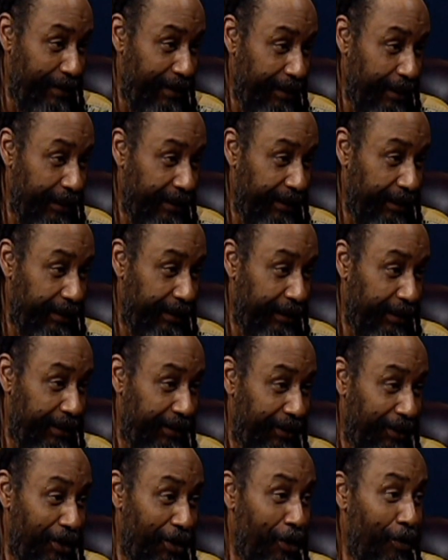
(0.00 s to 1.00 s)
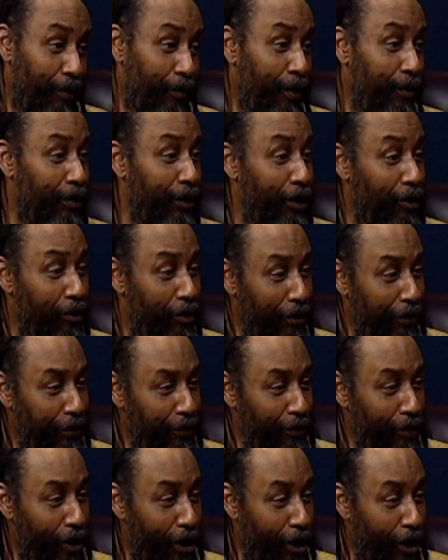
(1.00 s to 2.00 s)
into existence, we were going
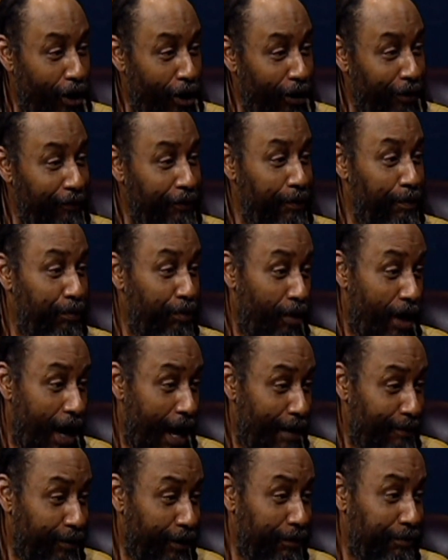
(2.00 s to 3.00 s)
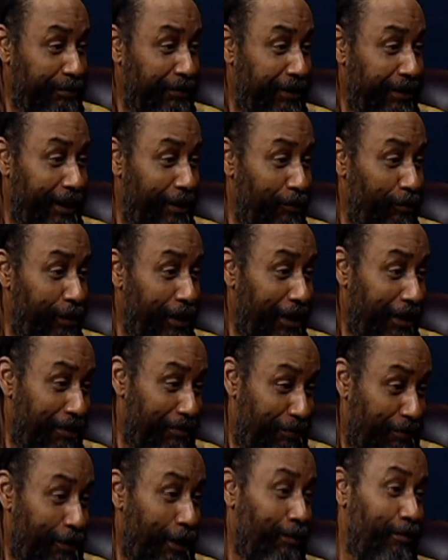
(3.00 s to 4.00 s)
through all of the problems that we are
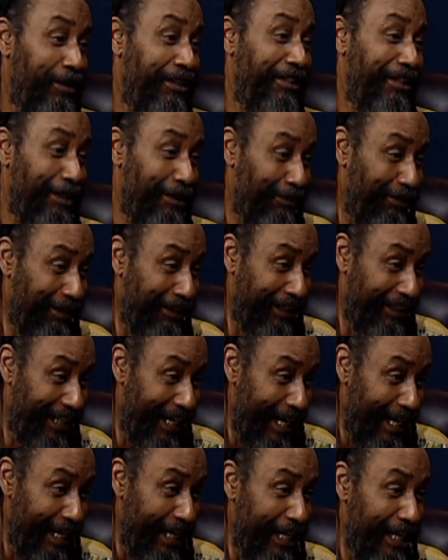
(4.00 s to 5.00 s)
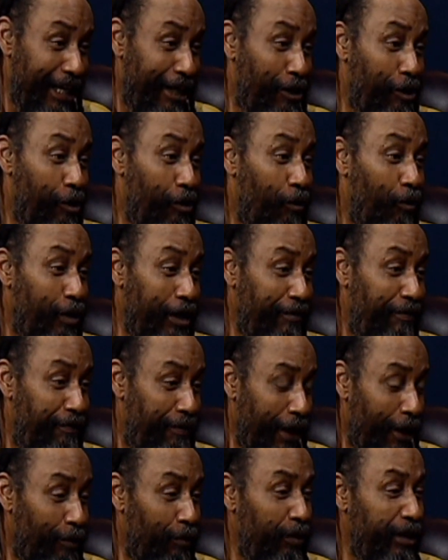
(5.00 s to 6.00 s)
confronted with still today. We
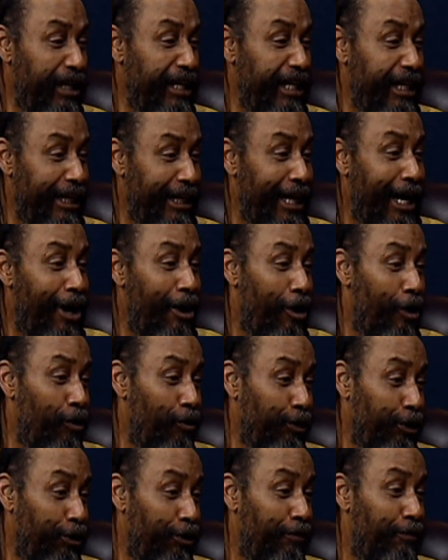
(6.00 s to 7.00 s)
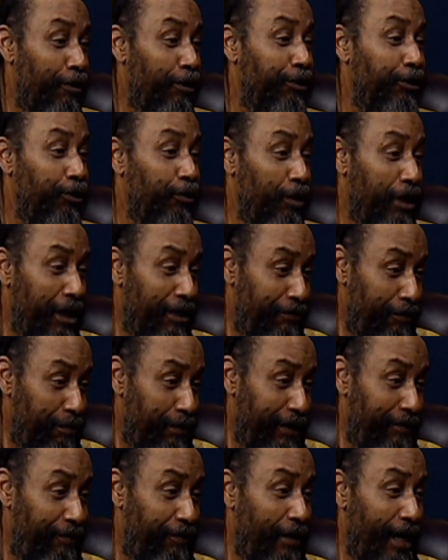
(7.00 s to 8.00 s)
felt we needed our own universal
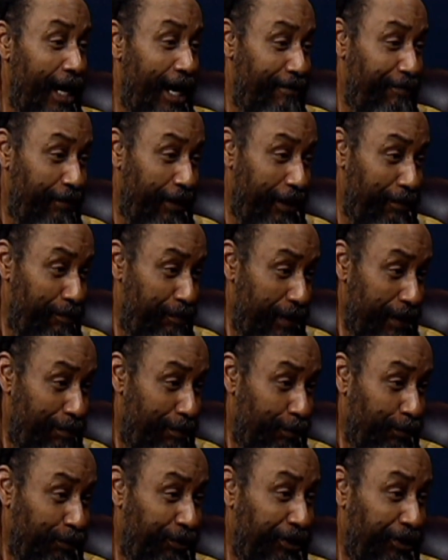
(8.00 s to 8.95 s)
government for African people